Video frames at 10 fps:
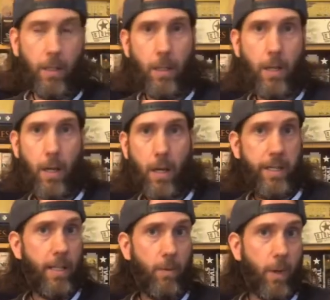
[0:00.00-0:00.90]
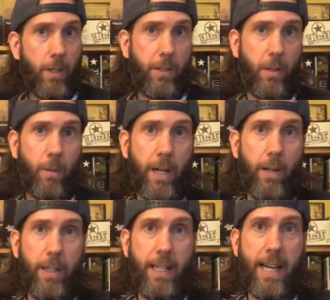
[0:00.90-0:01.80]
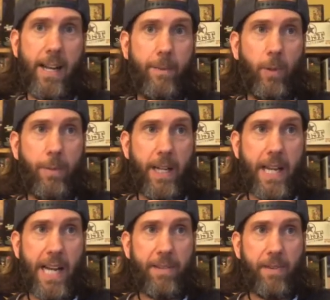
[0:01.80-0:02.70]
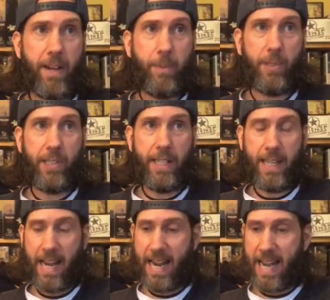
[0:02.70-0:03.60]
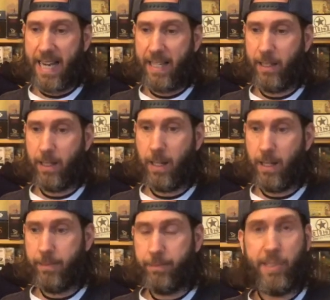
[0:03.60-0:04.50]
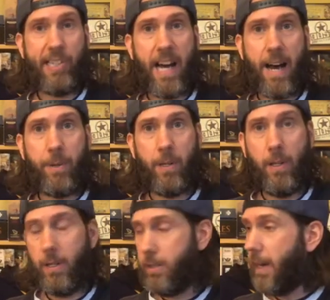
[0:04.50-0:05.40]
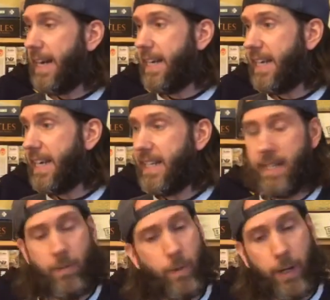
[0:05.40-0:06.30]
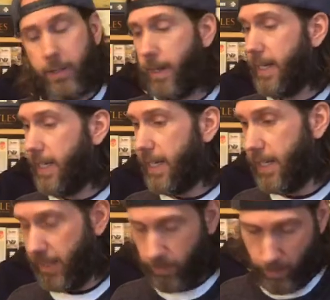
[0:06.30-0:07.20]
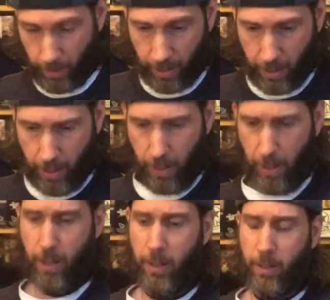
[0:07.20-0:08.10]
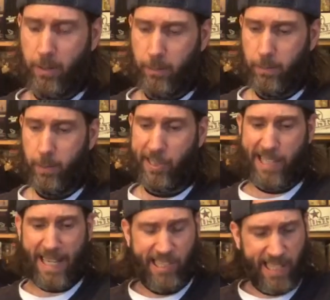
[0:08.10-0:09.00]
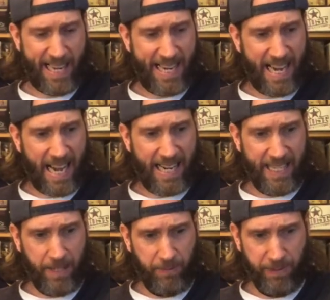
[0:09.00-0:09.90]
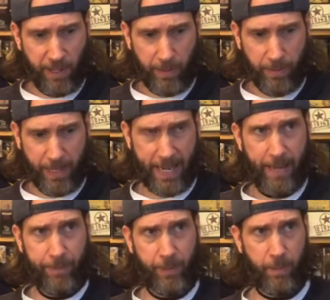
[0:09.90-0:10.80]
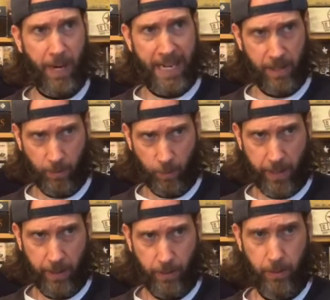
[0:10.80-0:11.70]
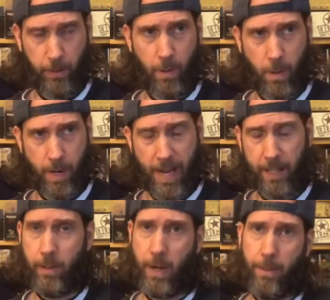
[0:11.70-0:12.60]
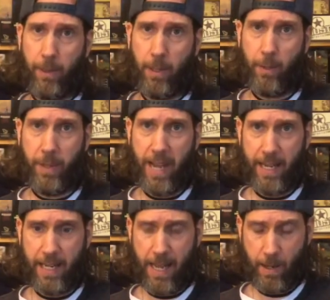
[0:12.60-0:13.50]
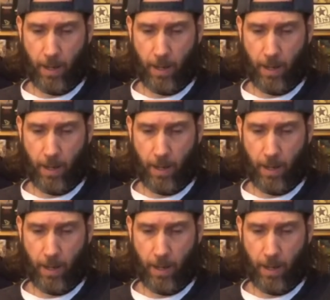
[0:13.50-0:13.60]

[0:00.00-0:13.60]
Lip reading: It didn't work so well. It got up to about 95% and stopped. Tried it again, didn't work. Tried it again, didn't work. Since then, I did film, and I'm debating on whether or not to upload that yet,